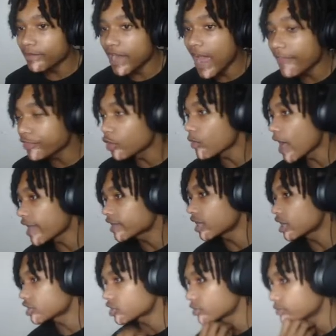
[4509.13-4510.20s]
not the right
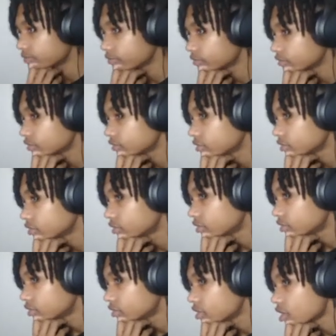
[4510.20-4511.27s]
custom?
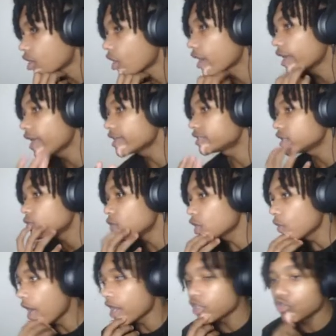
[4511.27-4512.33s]
Alright, Hezzy, what
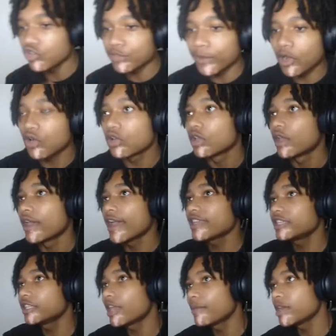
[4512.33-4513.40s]
do I use, bro?
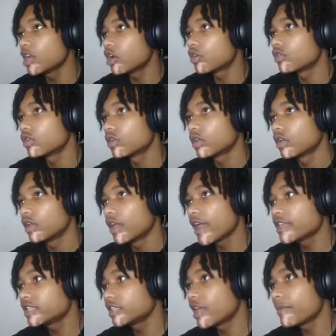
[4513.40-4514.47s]
Hezzy, let me know.
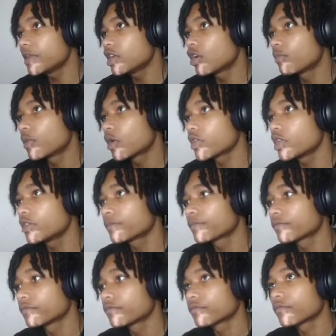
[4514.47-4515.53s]
Hezzy, let me know, Brody.
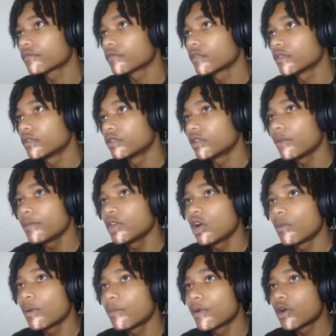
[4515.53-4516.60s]
Let me
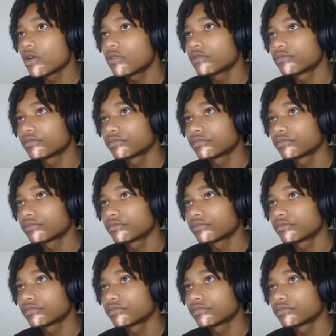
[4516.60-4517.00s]
know, bro, bro.